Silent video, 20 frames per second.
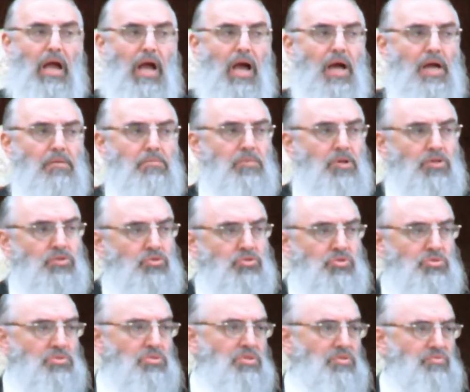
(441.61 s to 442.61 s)
I'm not
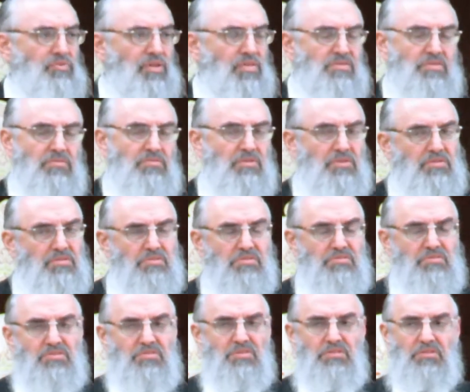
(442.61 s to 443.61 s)
sure if he has a very
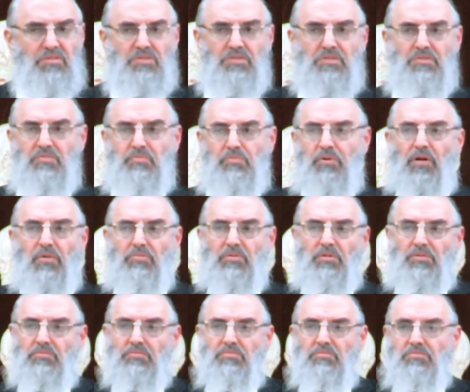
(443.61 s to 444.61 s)
serious
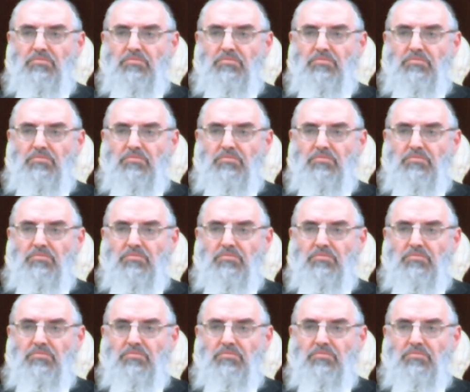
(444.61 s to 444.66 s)
problem.